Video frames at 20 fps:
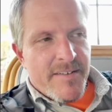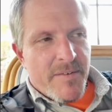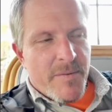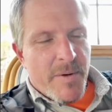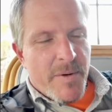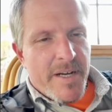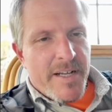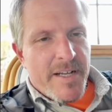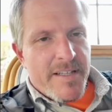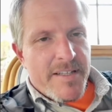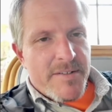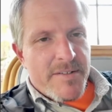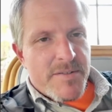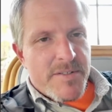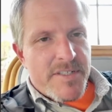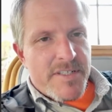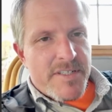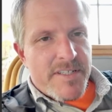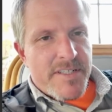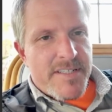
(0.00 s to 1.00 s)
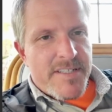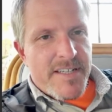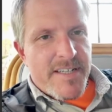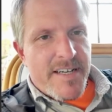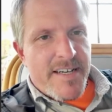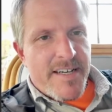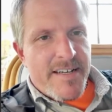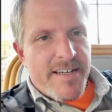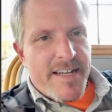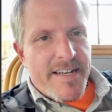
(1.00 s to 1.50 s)
Well, it was just,
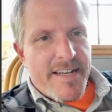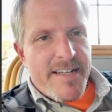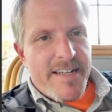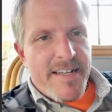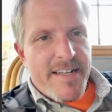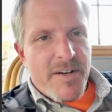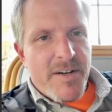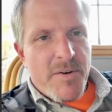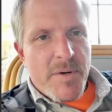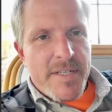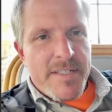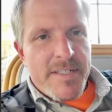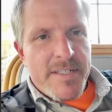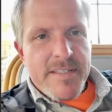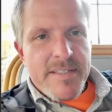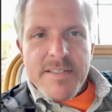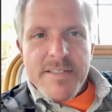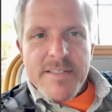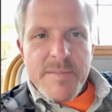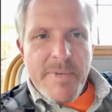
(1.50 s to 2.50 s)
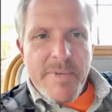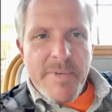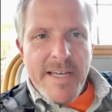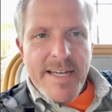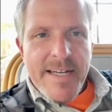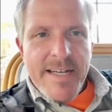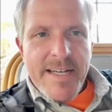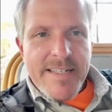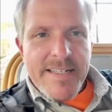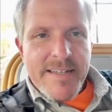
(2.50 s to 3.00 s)
I didn't know what to
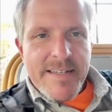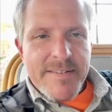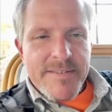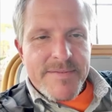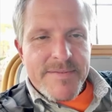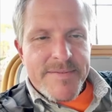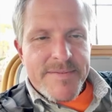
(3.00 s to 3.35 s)
expect. I